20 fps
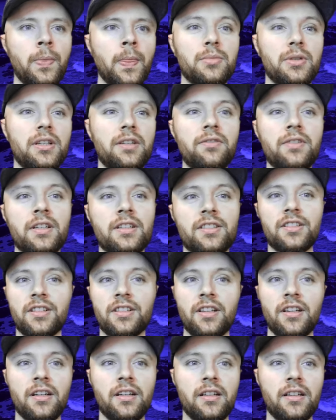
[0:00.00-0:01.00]
But even a
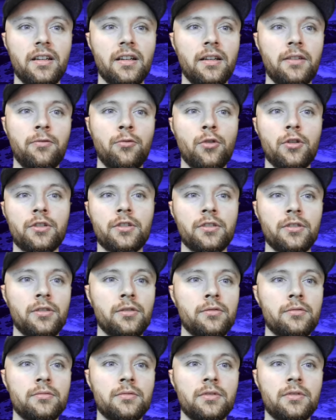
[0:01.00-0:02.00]
guy, I've walked
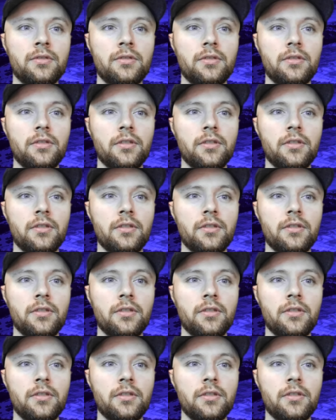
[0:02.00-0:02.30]
alone